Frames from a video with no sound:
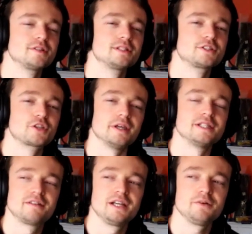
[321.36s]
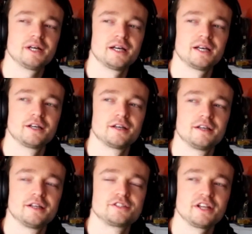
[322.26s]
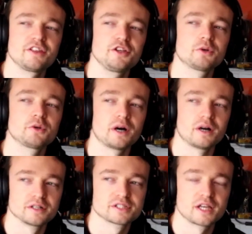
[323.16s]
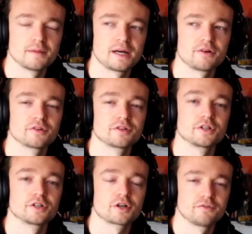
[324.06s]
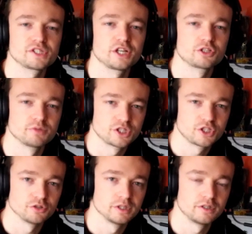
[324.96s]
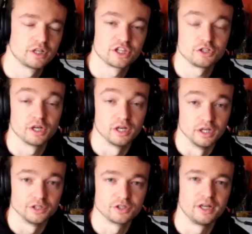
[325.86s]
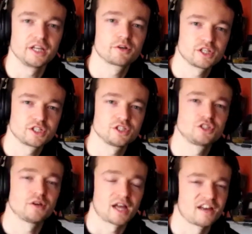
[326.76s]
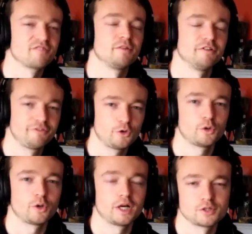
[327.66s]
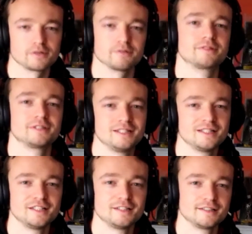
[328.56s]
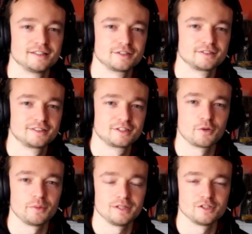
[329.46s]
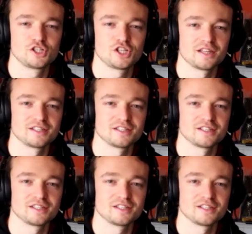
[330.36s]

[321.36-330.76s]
So, is there anything you want to ask about the conversation with Stuart that you heard? Any questions you have before I sort of go in and share this